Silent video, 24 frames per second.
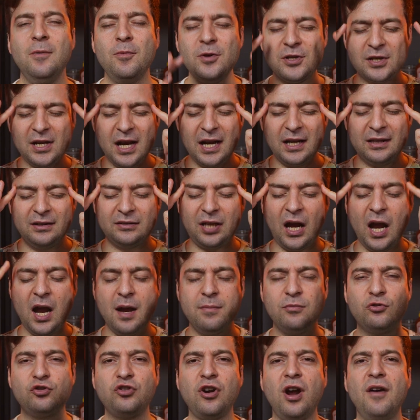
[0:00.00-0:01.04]
was like
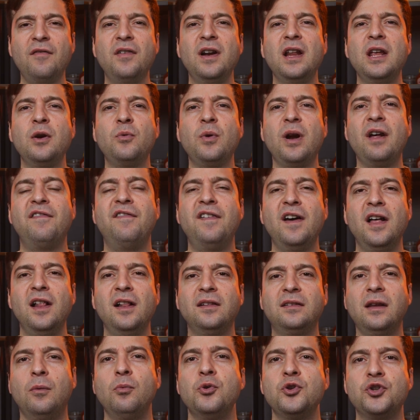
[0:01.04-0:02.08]
time traveling where I
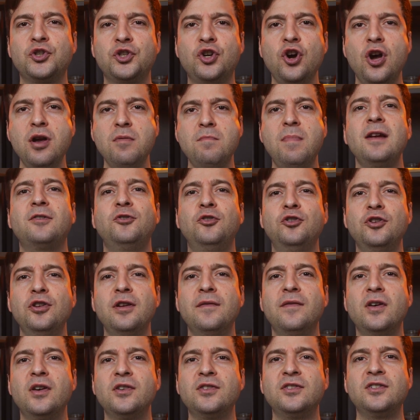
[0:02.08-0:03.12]
felt I was going back to
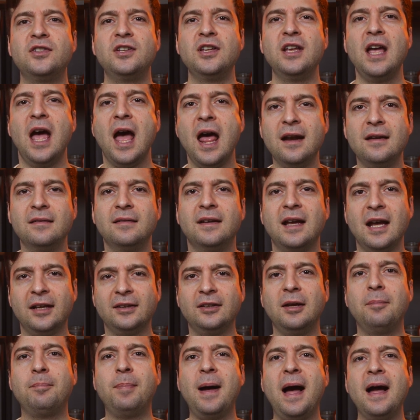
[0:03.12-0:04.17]
university and get
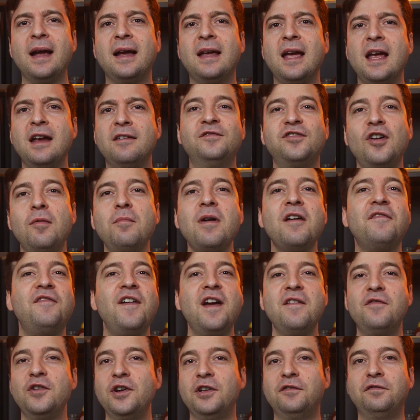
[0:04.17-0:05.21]
the pancake from my
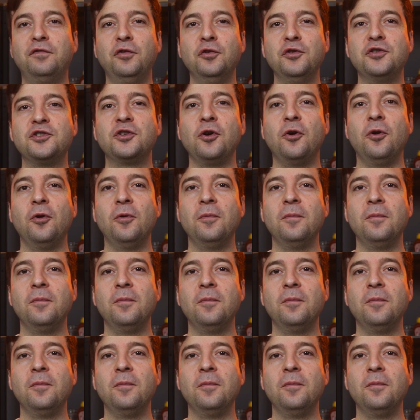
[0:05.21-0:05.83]
favorite food stall.